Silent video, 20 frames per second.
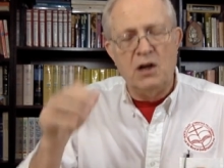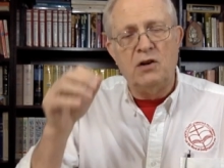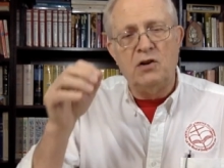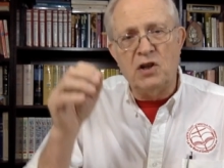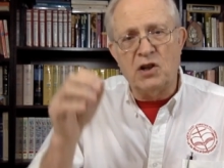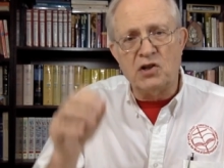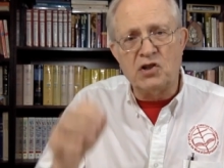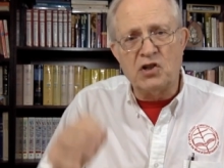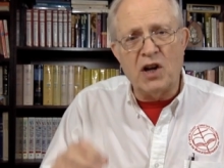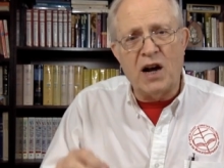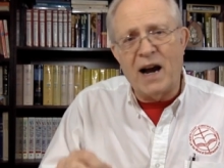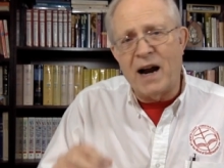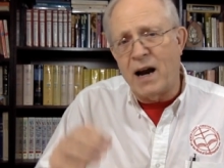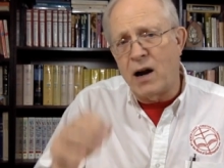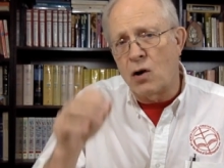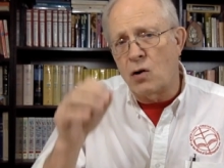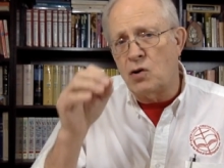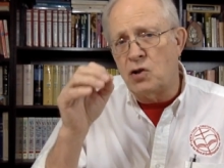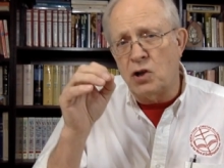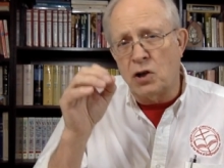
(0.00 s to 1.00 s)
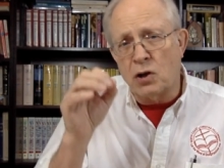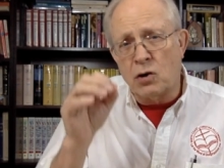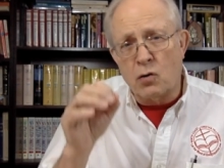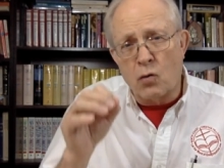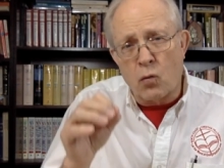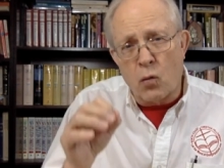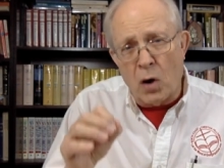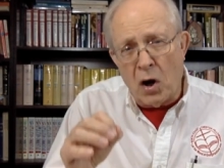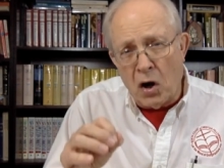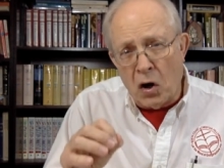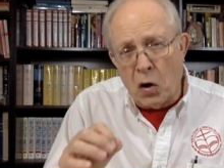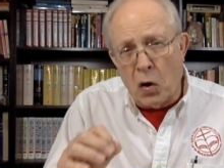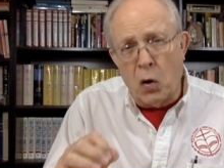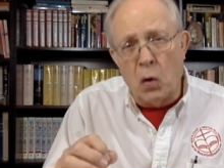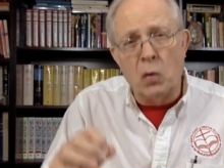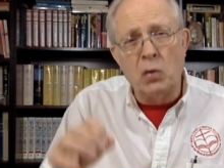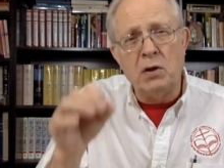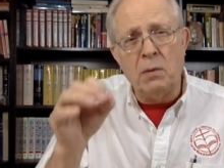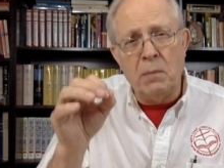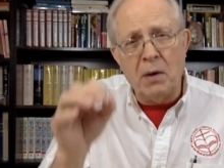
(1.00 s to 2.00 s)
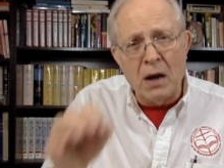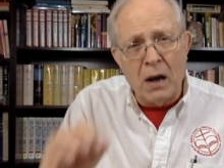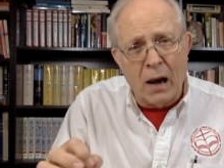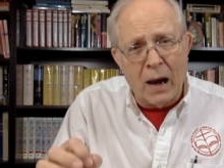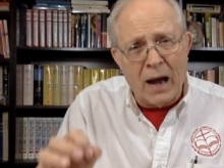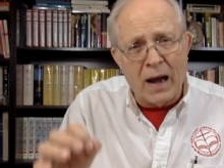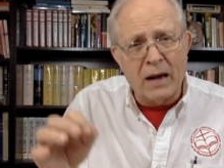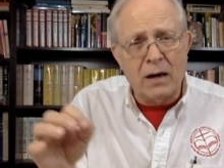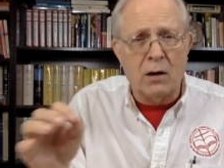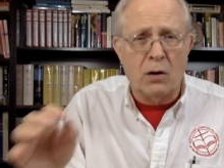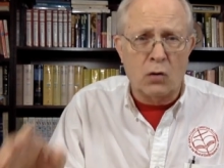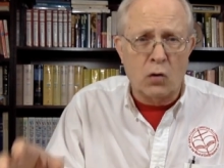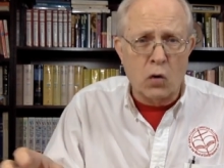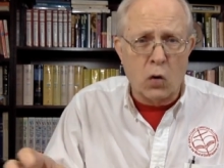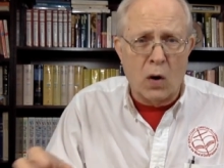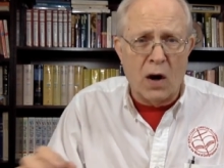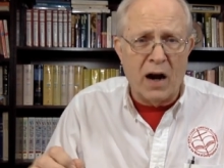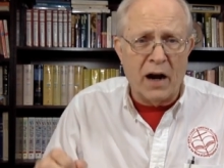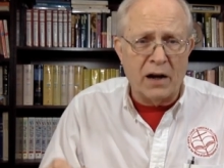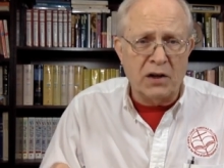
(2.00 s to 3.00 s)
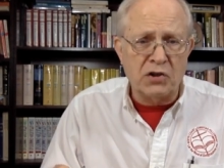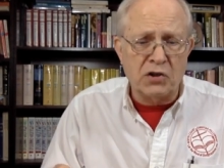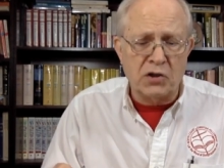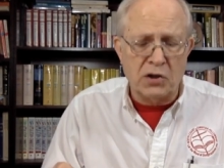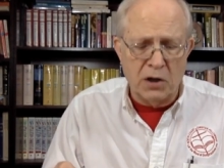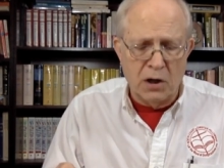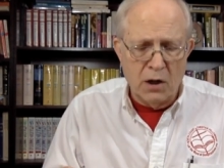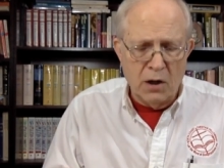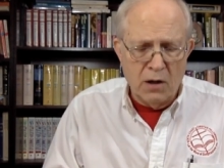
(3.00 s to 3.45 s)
desire to grow to be like Christ